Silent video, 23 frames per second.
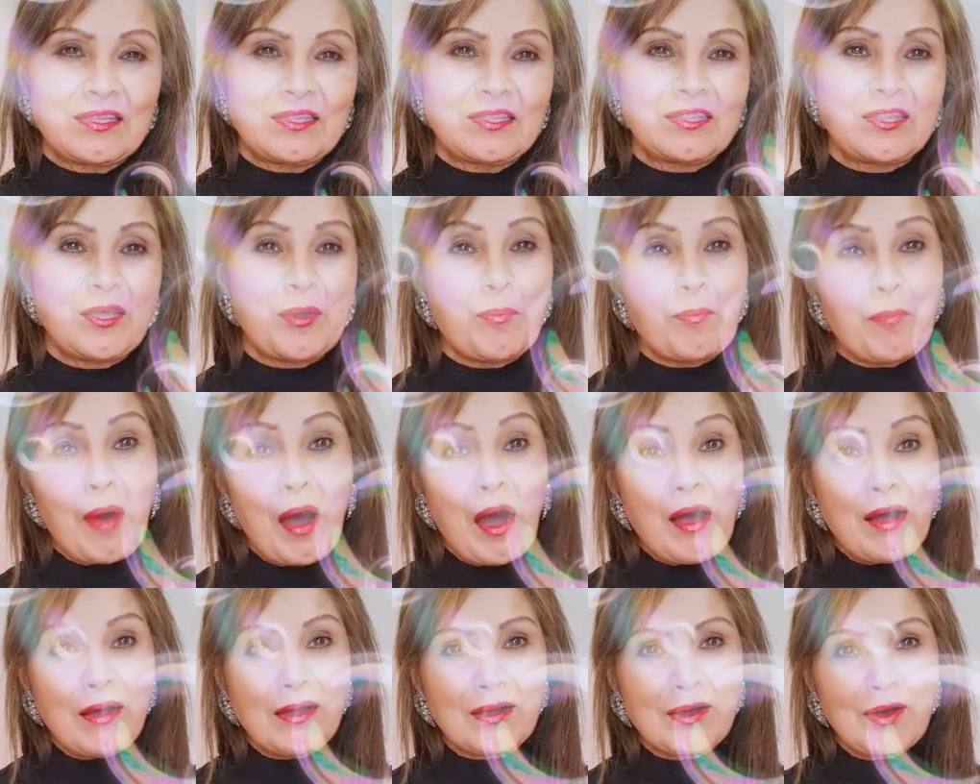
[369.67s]
the
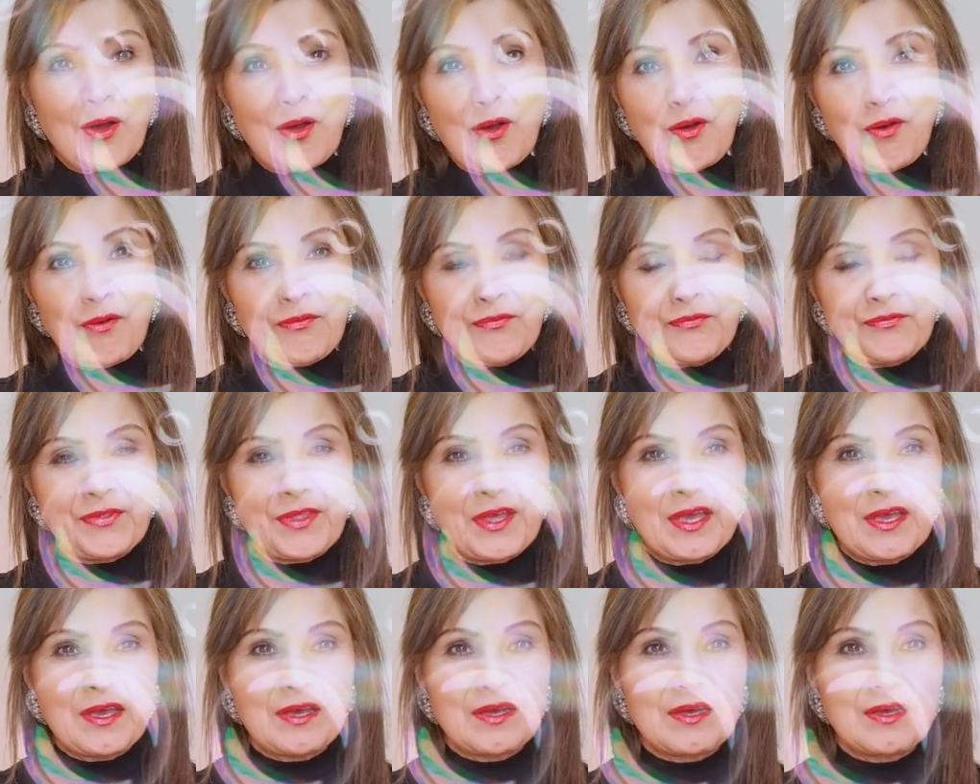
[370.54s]
mark of
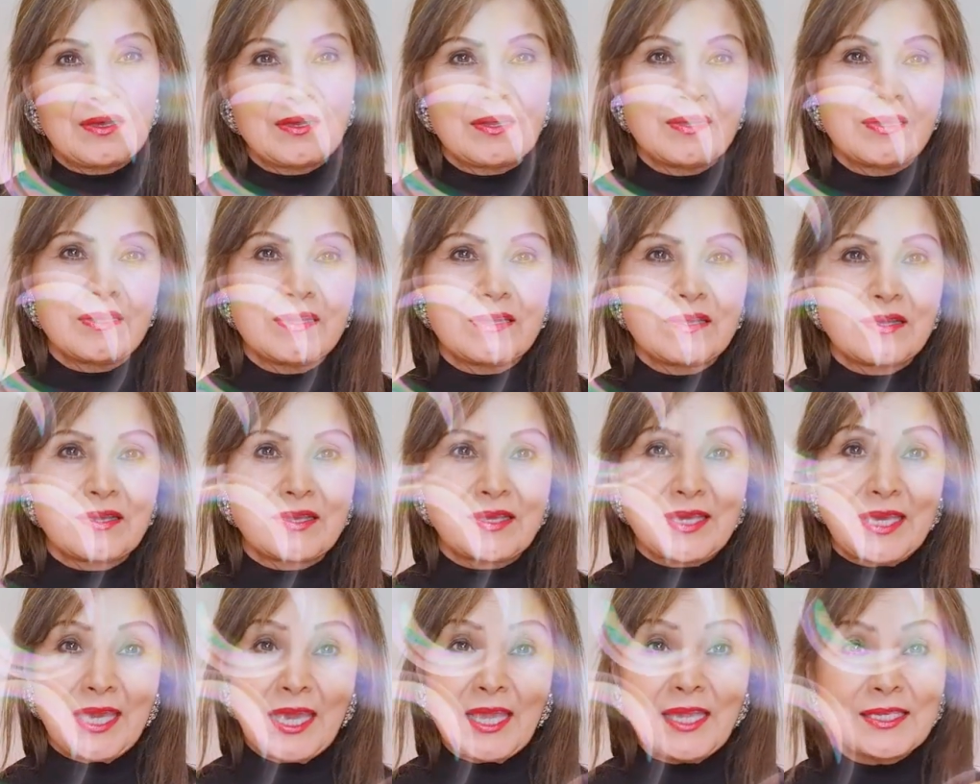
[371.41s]
the
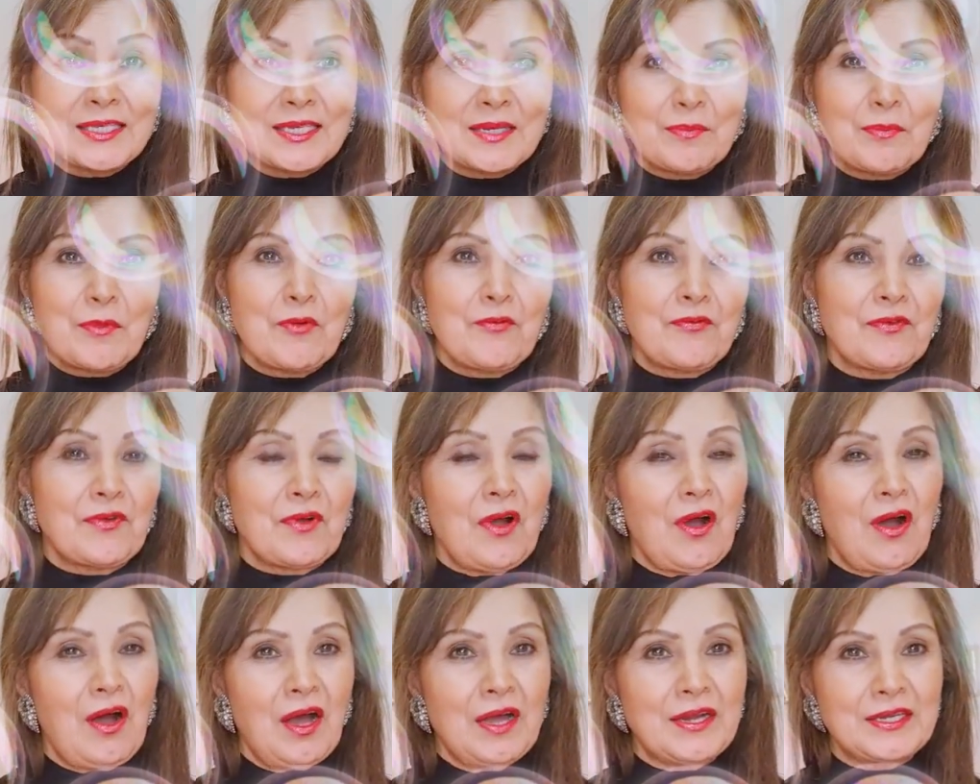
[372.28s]
kingdom of
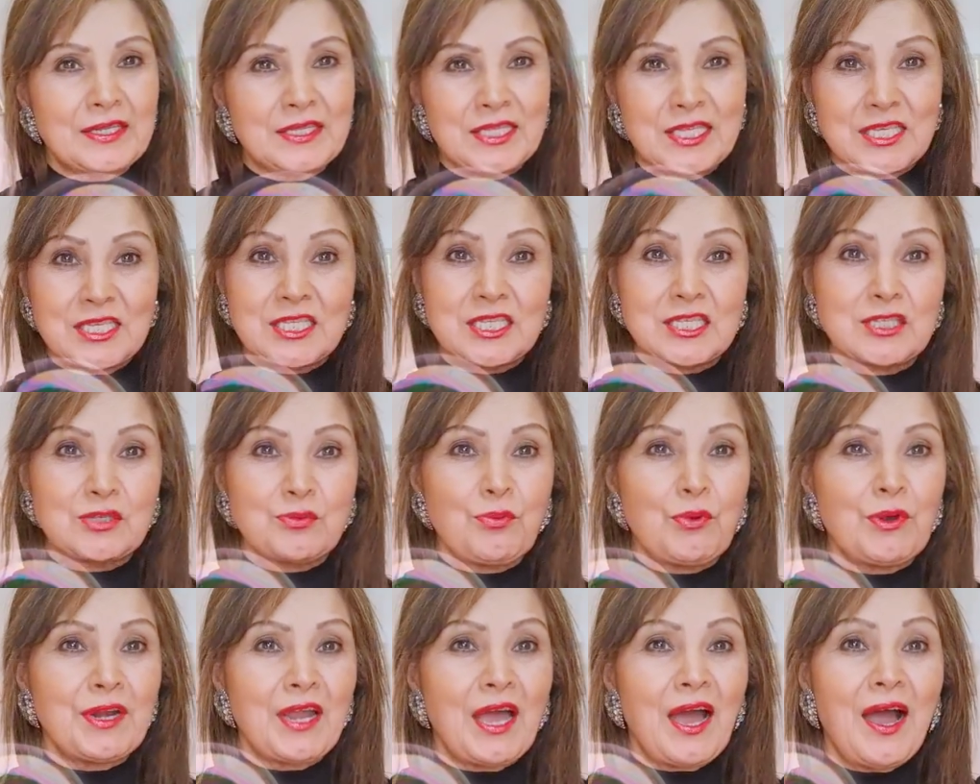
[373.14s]
God, this is
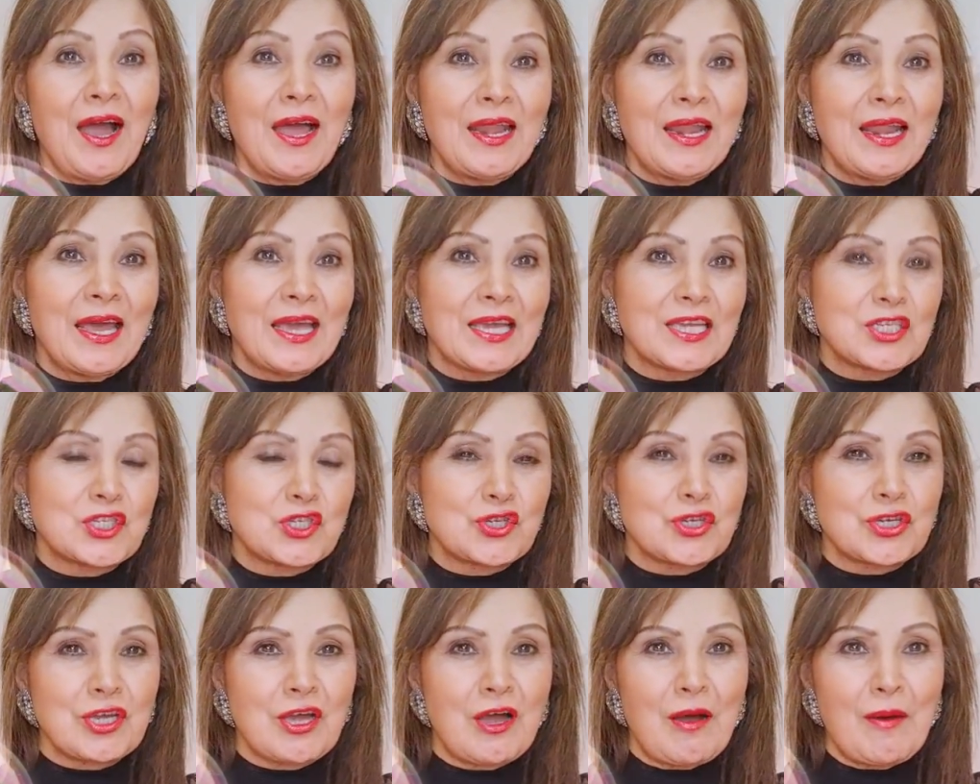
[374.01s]
what I like to
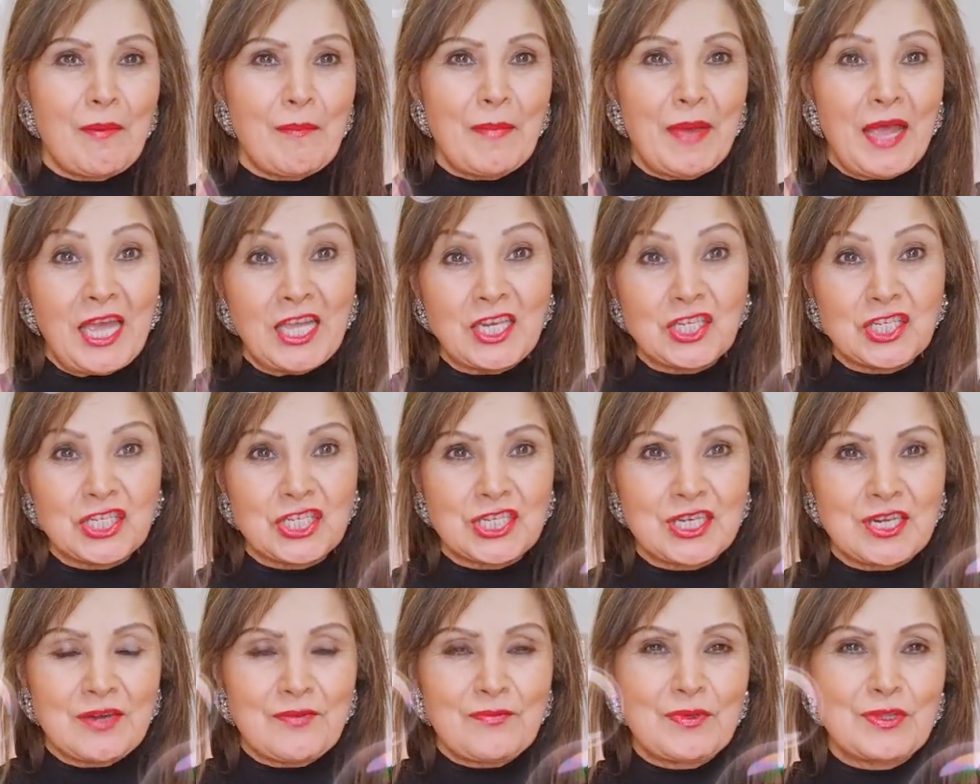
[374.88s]
come and
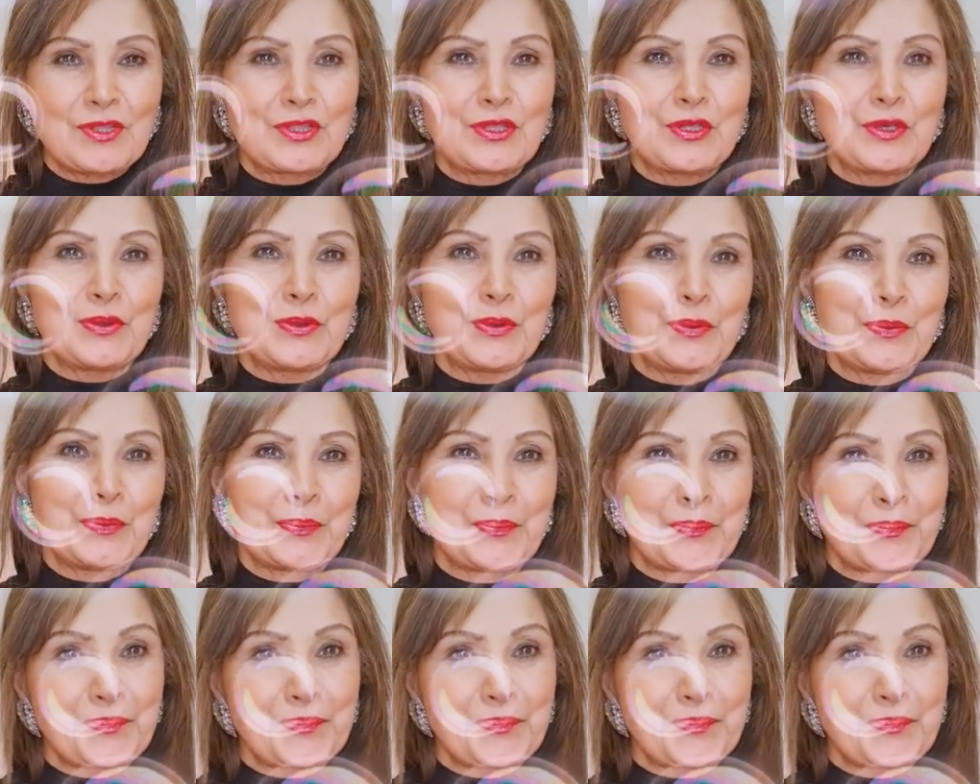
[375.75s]
share with you.